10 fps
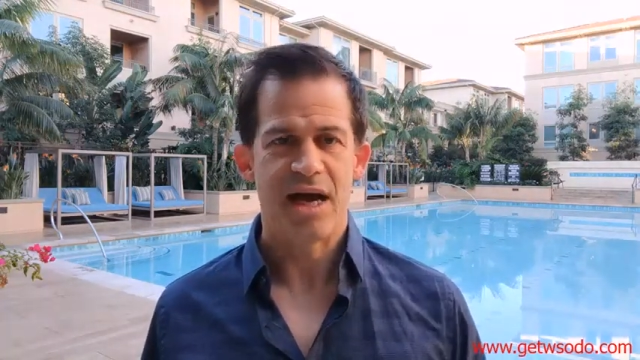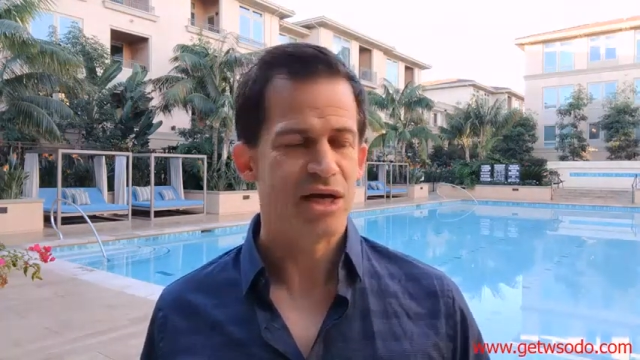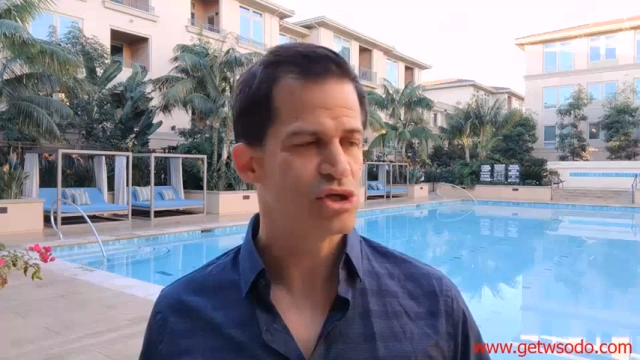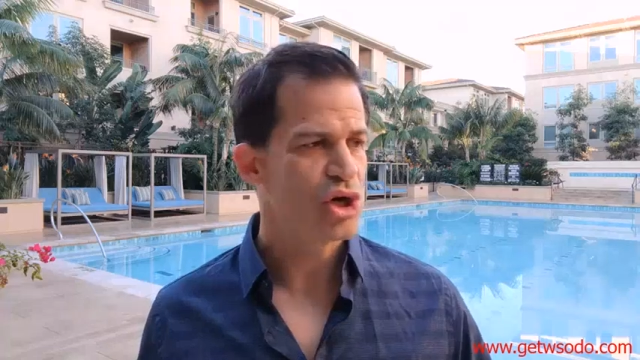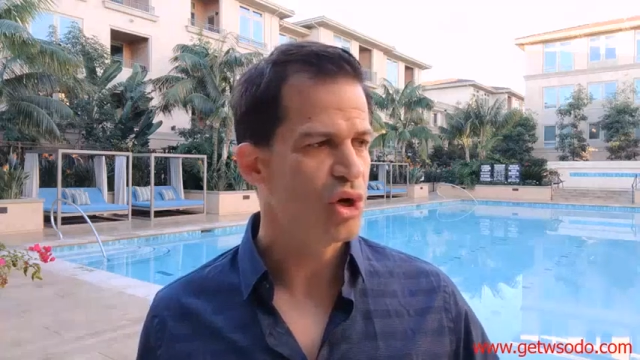
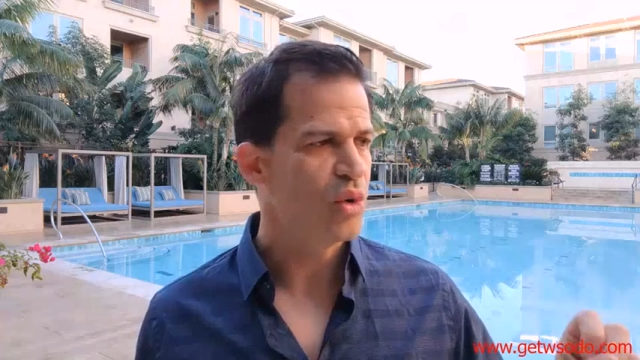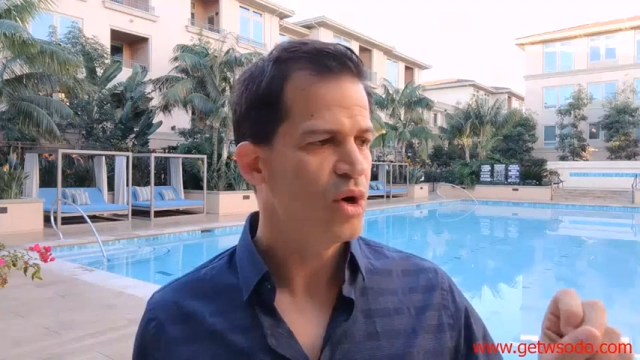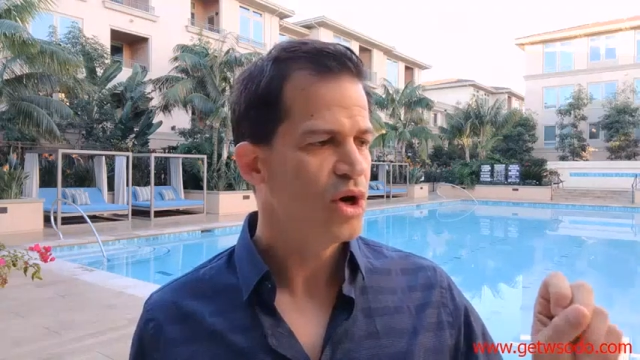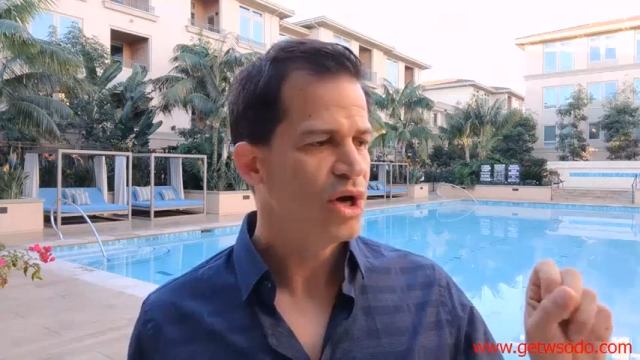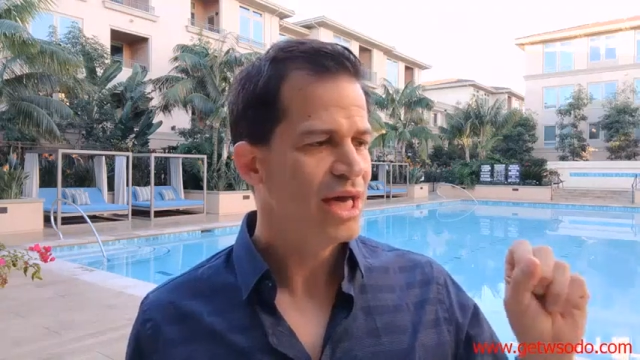
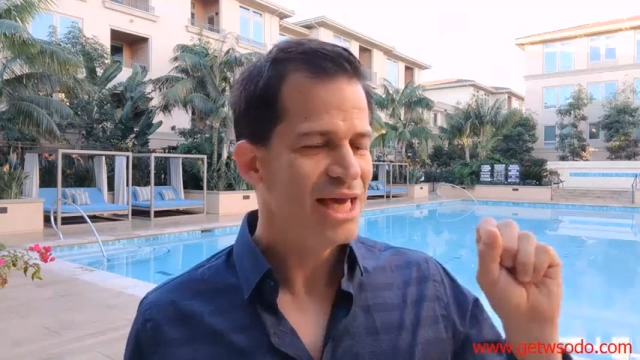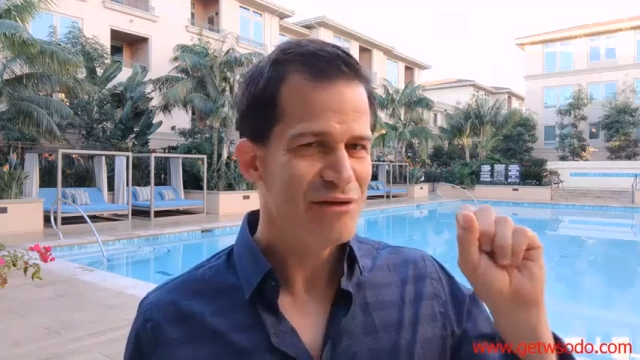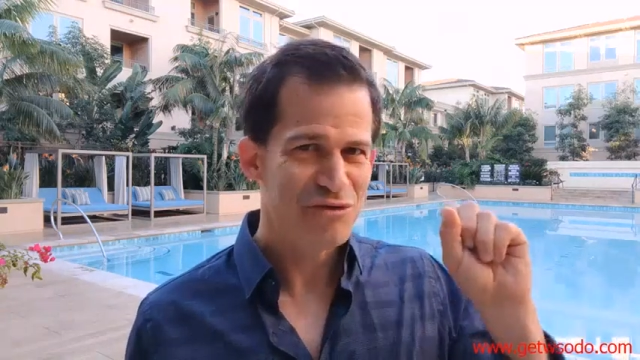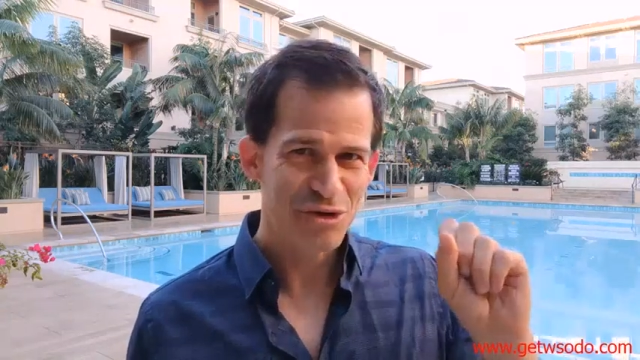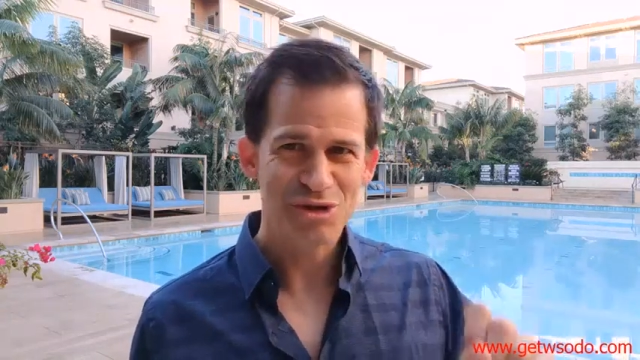So
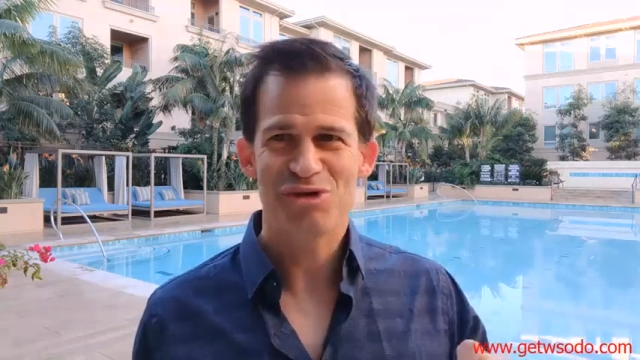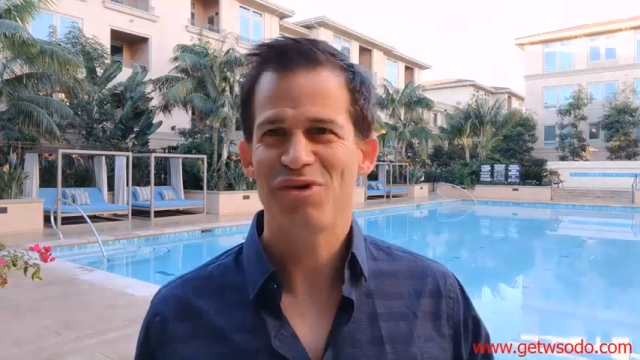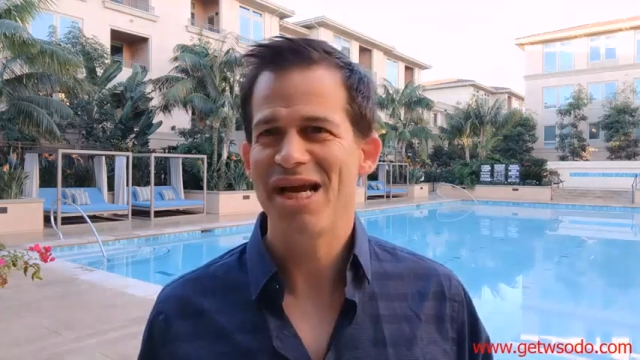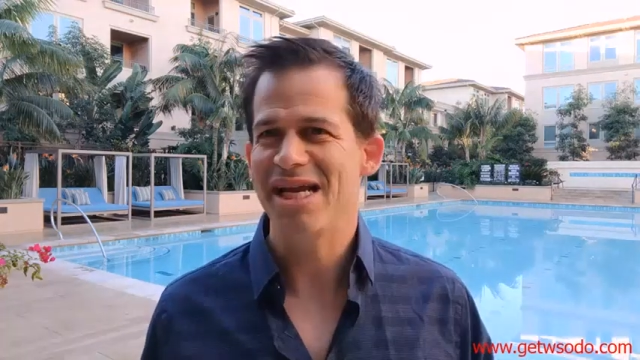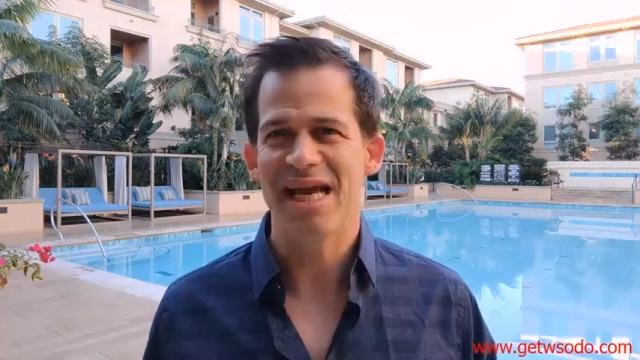if you're
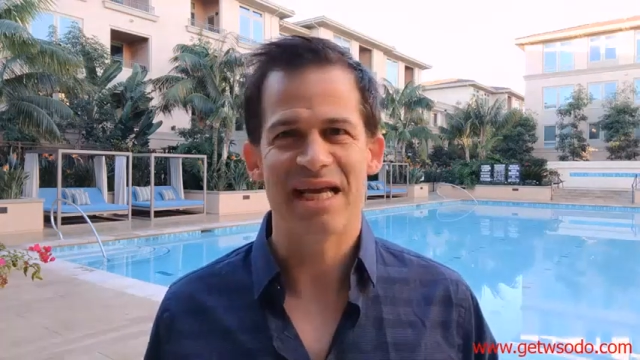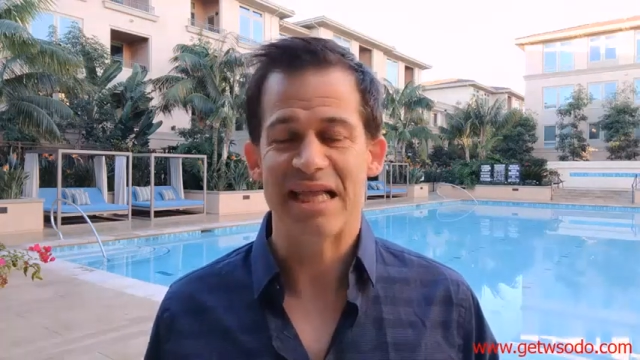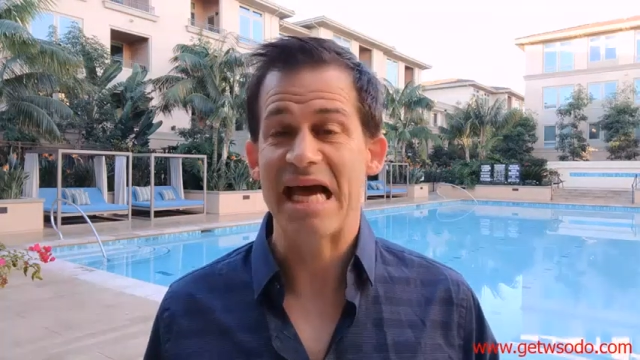trading,